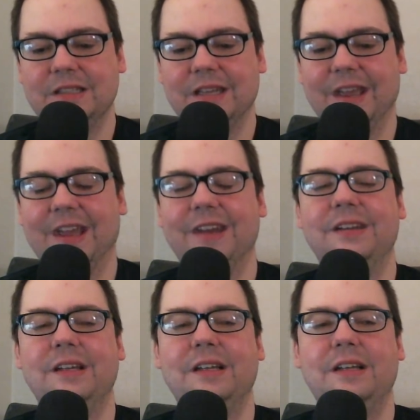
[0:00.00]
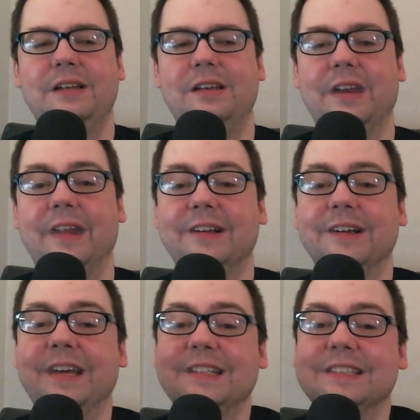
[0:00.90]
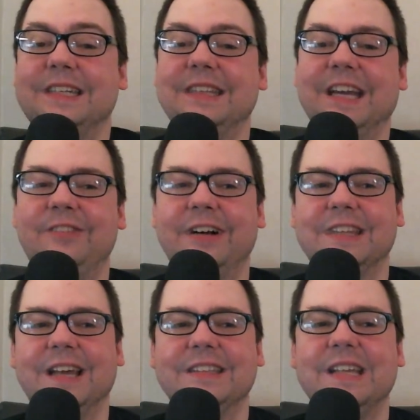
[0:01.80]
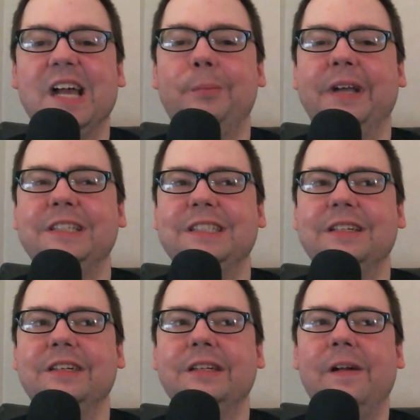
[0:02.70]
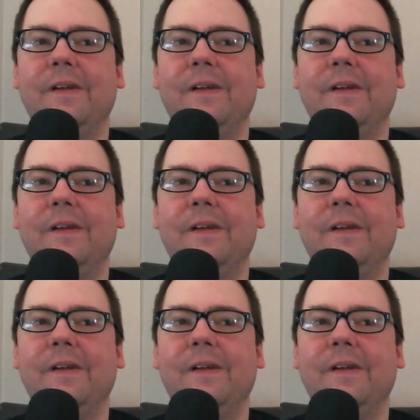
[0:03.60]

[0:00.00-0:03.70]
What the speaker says: And another interesting thing about that is I had mentioned,